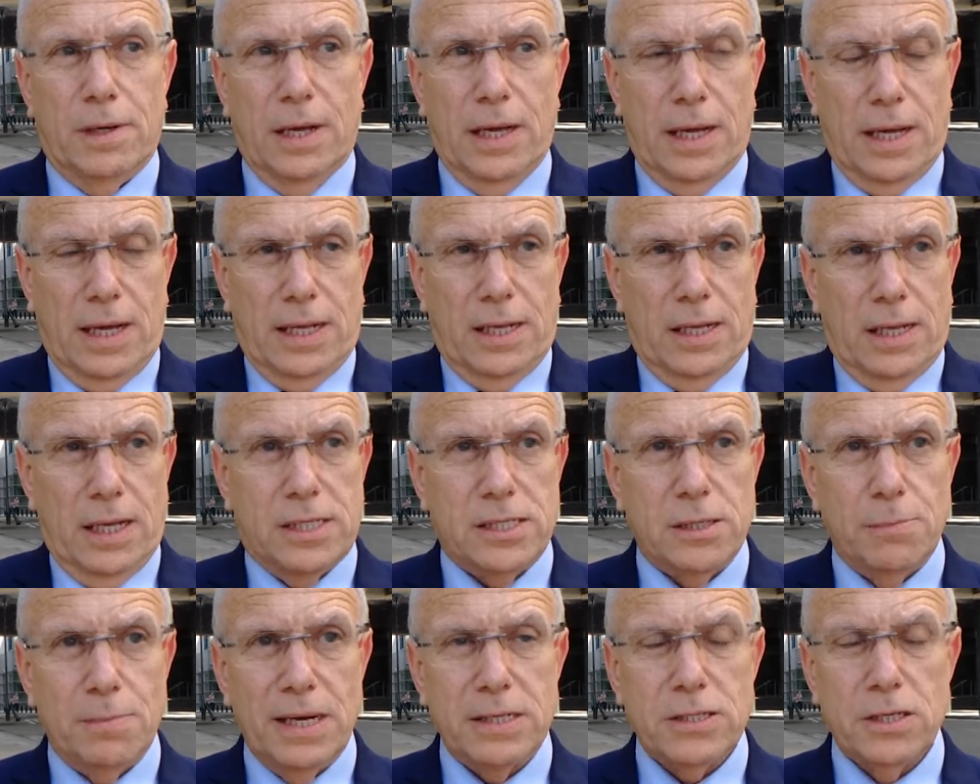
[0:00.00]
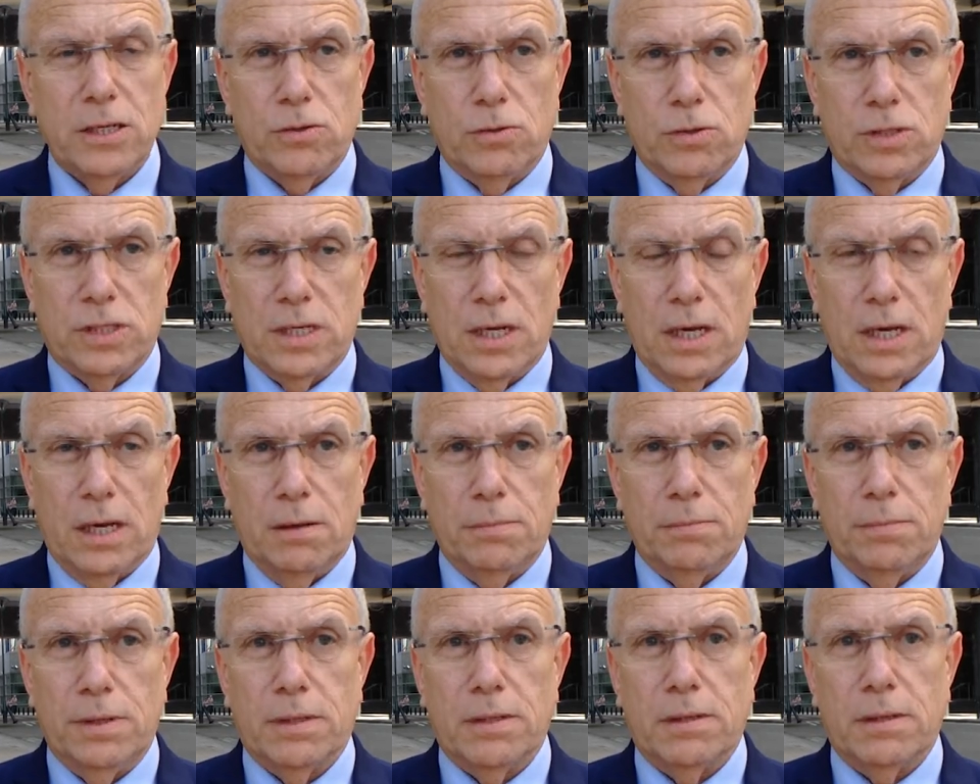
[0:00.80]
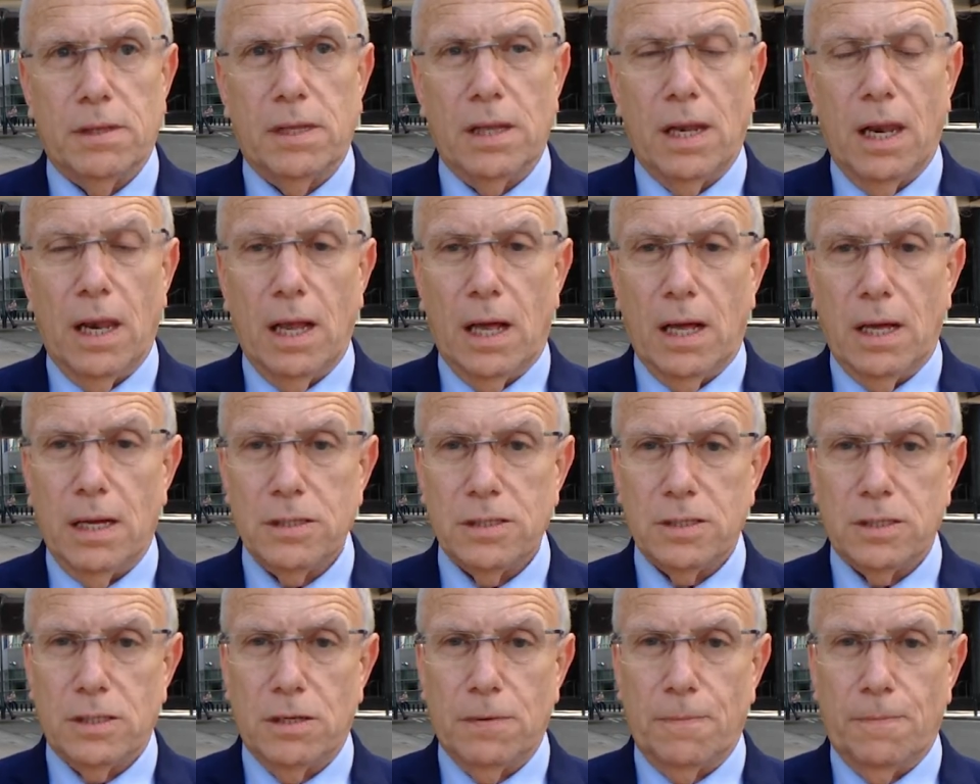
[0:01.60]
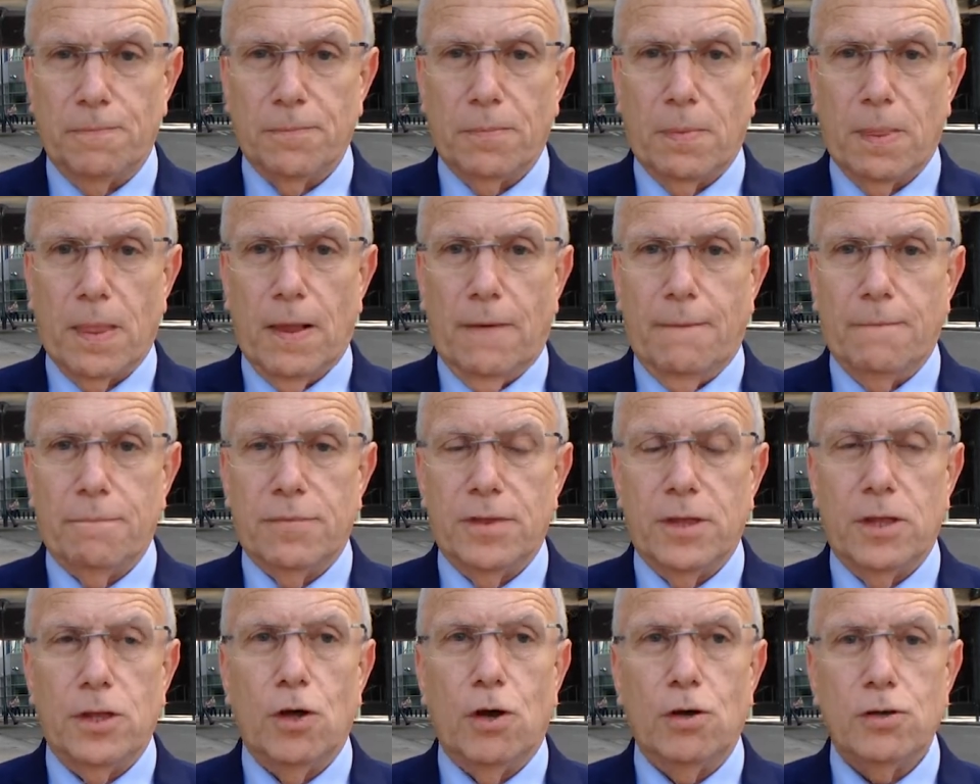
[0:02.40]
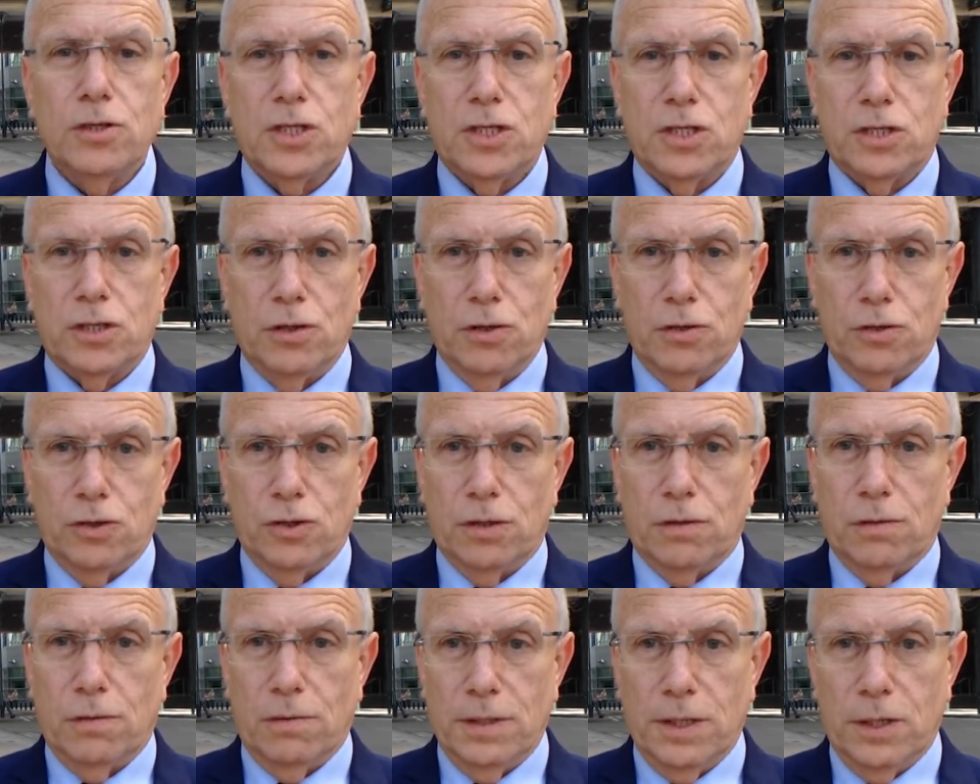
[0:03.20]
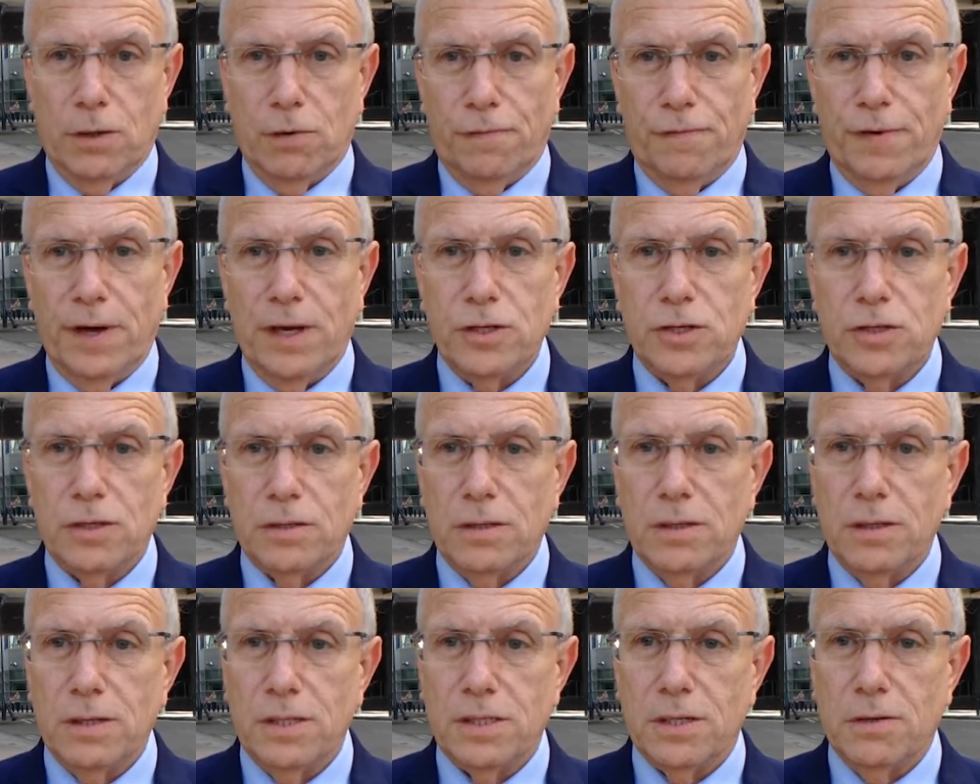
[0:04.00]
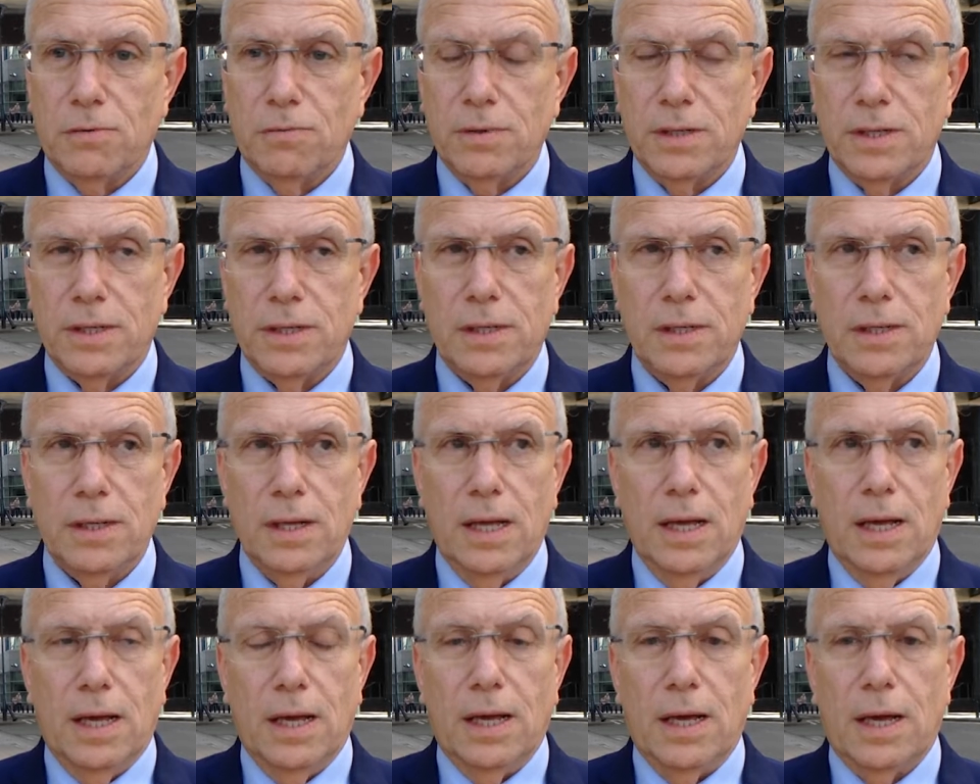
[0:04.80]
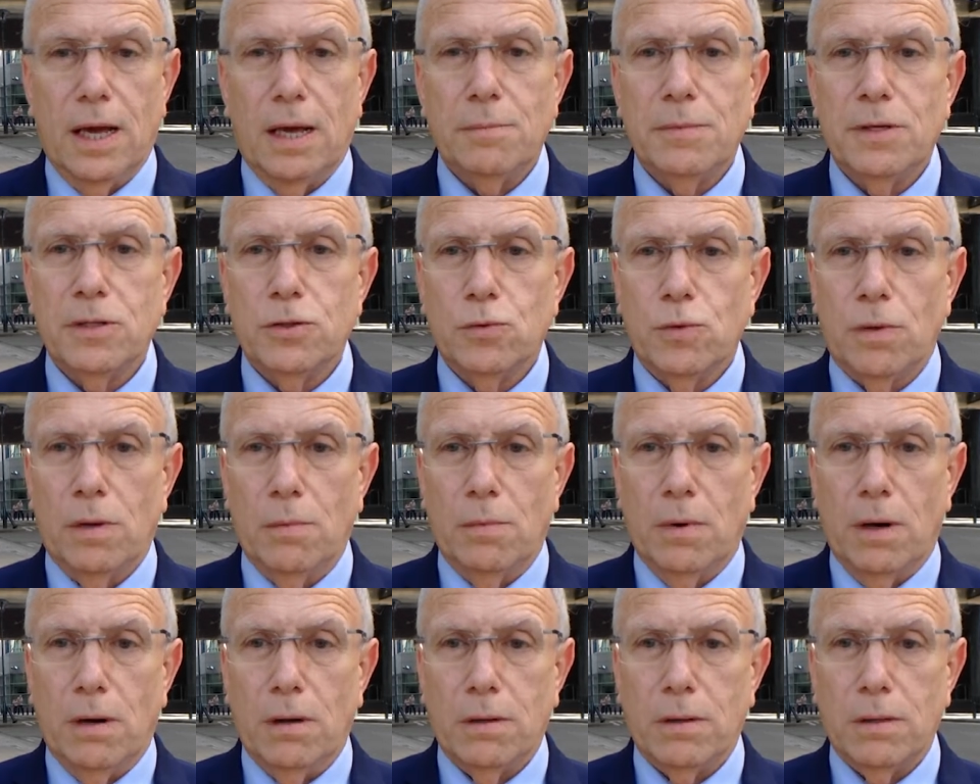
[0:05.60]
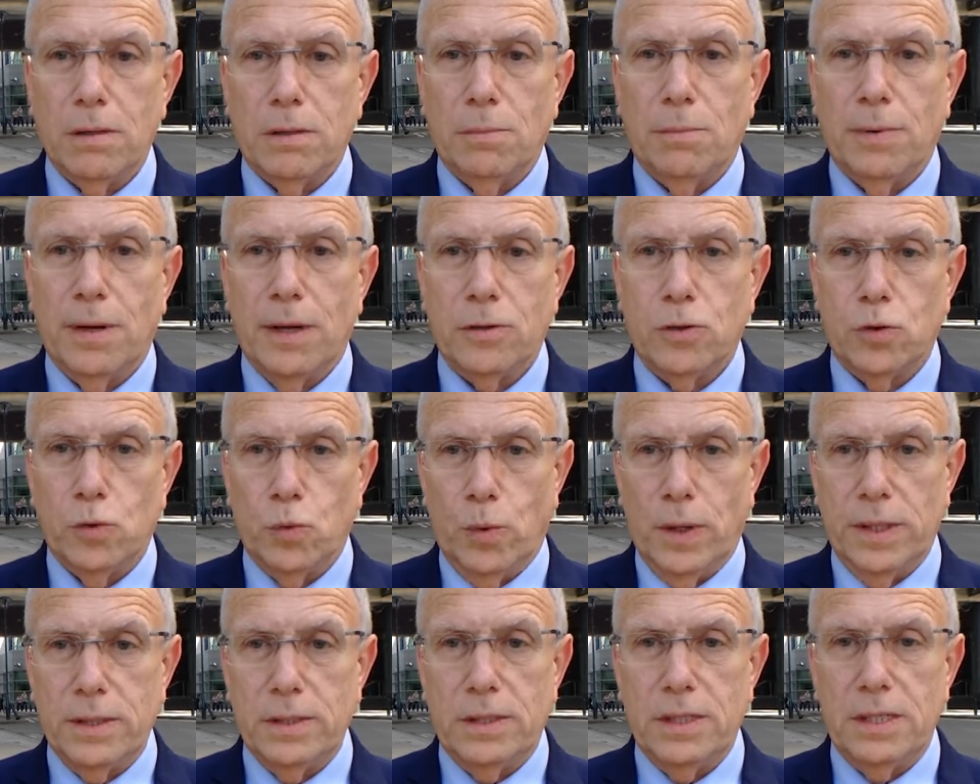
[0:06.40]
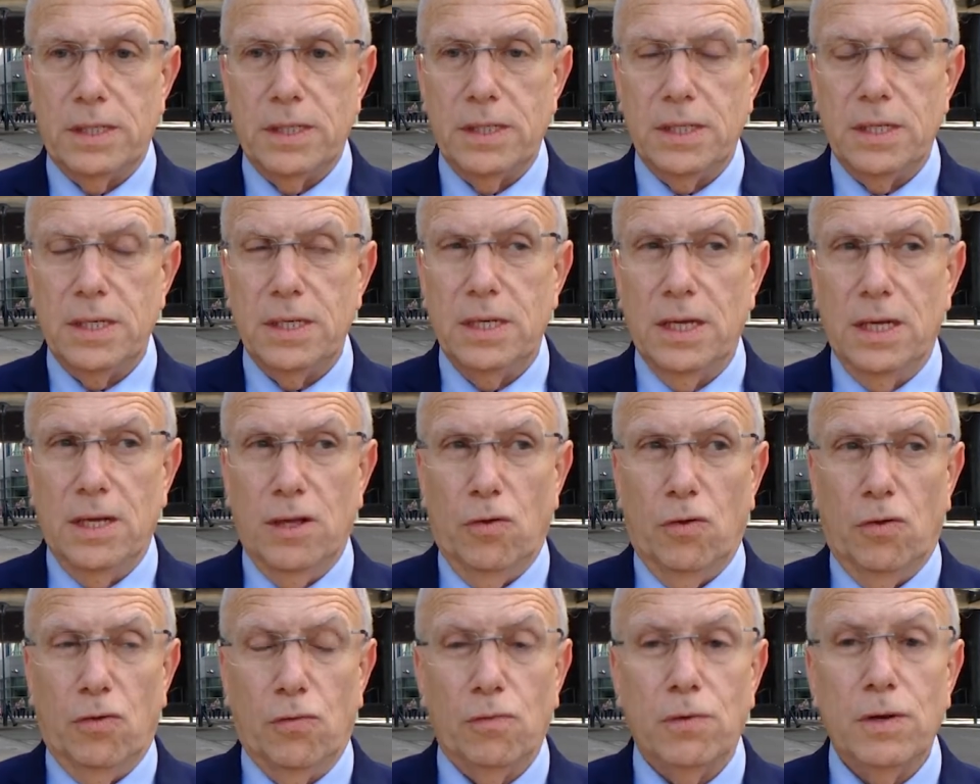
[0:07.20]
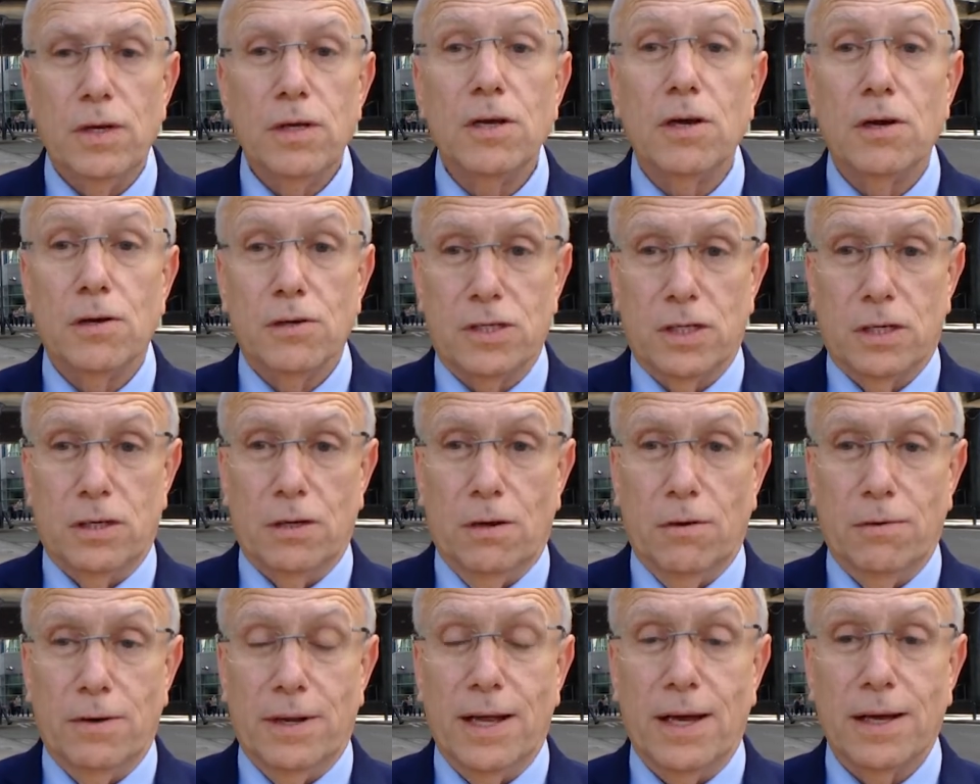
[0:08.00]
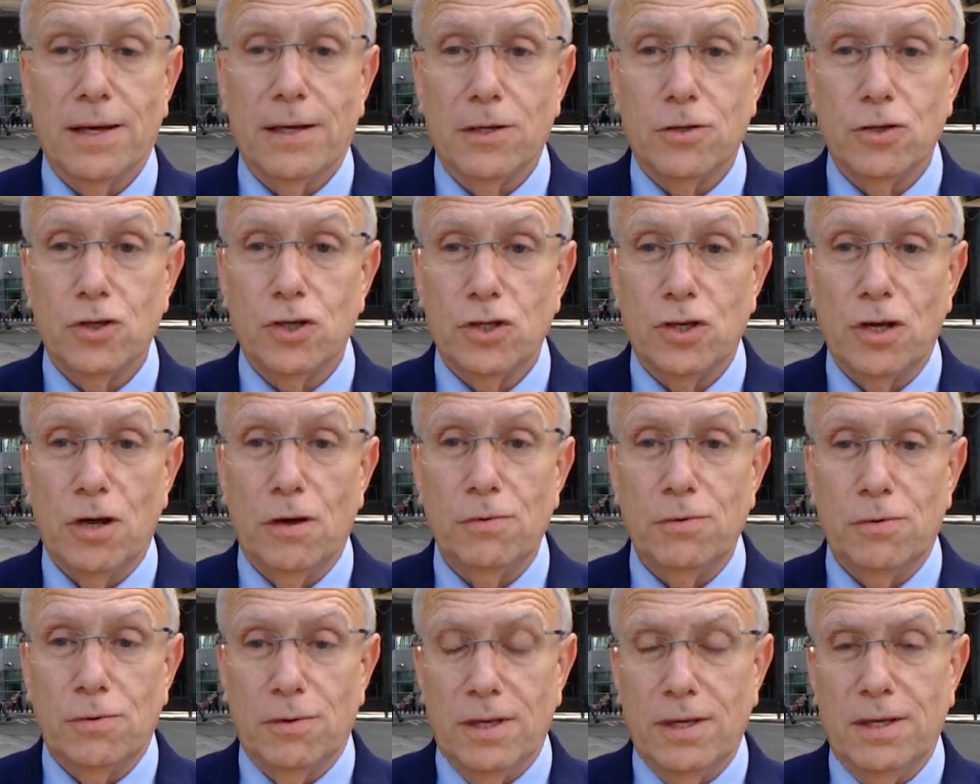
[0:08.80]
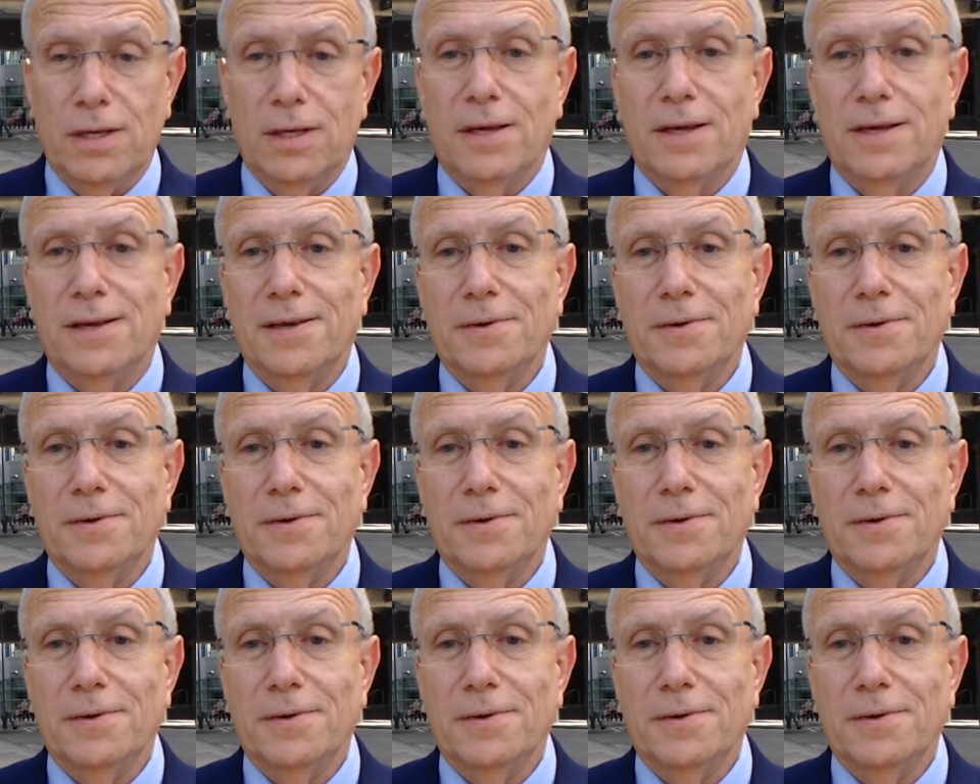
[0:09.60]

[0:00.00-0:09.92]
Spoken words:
It's amazing to say, but the last non-surgical innovation in this arena came into the market about 23 years ago, and I can show you the